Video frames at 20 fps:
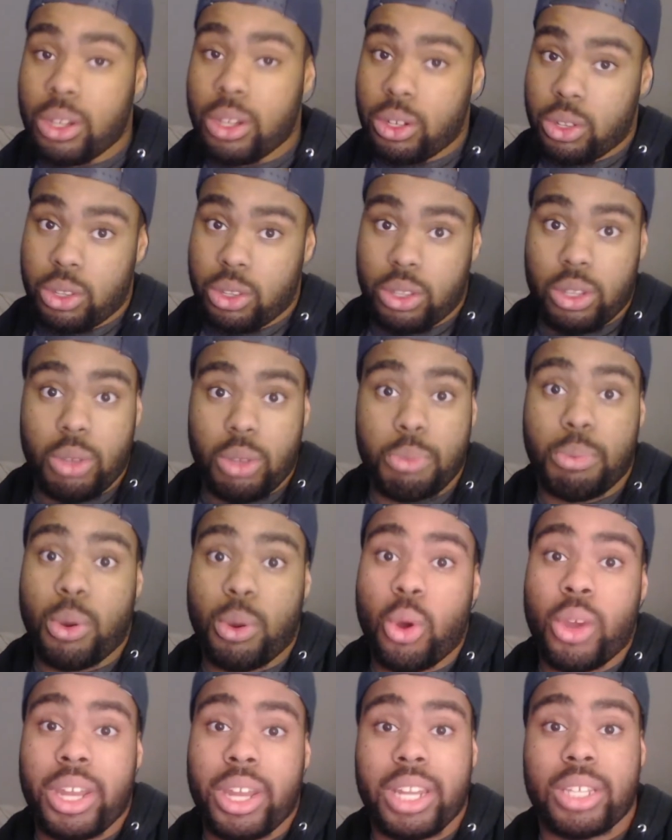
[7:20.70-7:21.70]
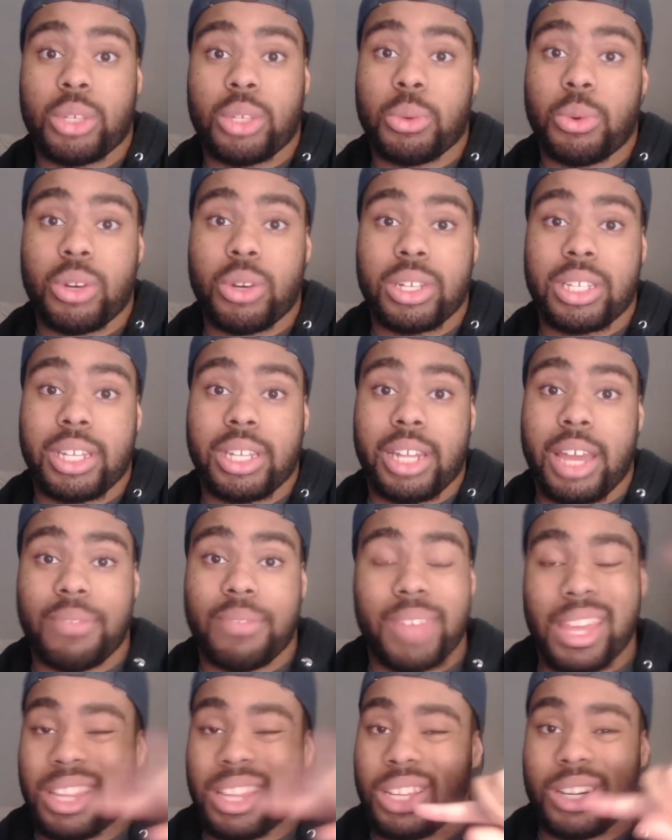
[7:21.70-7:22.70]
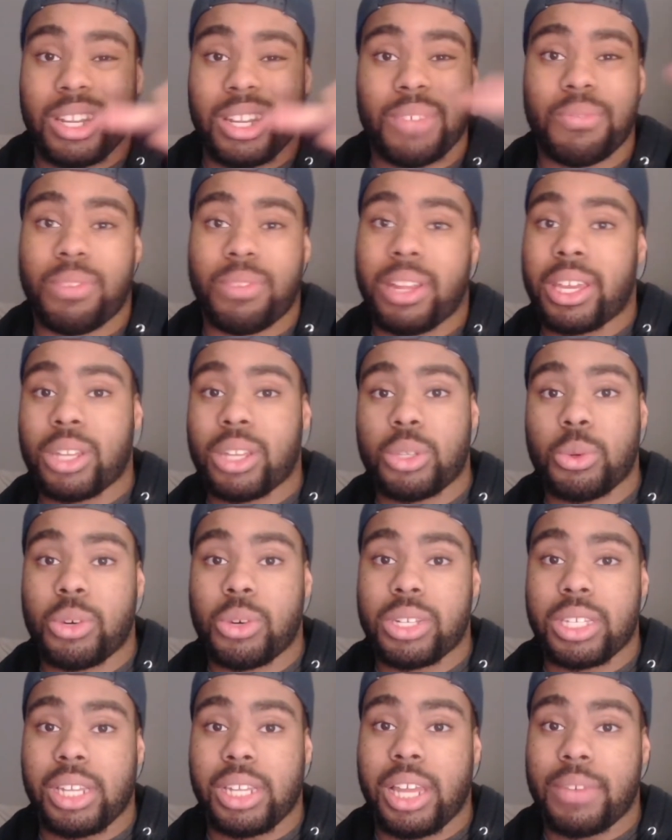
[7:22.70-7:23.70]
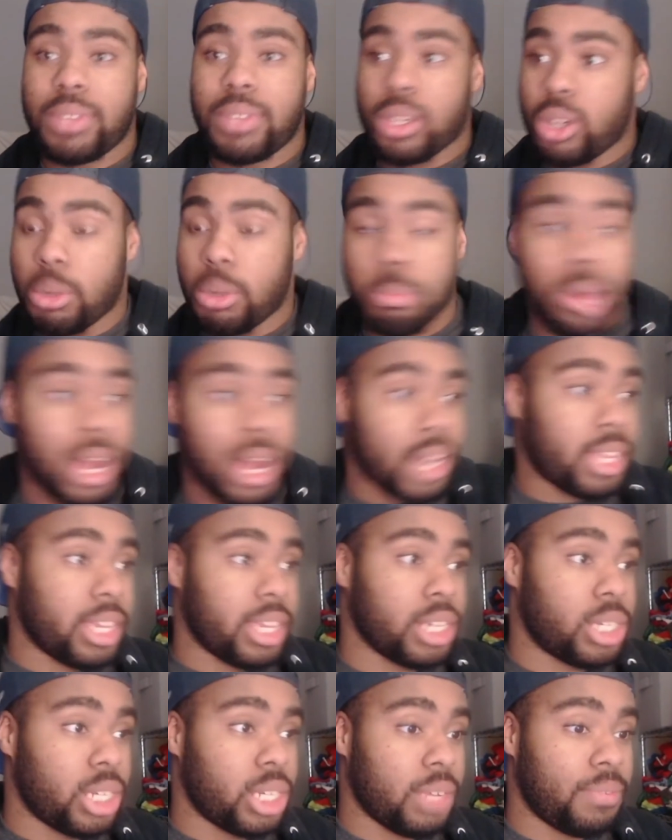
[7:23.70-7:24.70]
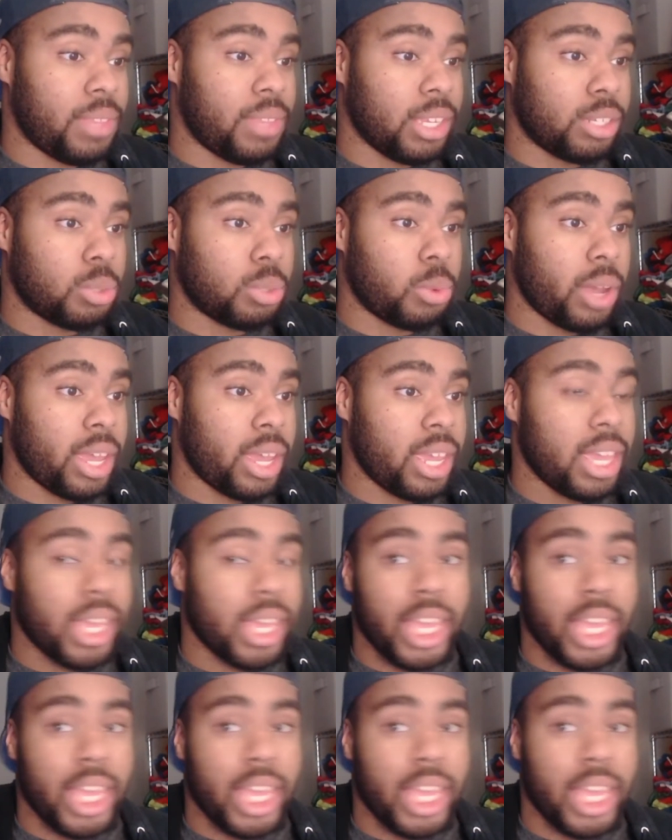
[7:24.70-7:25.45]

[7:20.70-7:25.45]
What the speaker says: you point it towards the left, like literally flick it towards the left so your body can shift this way,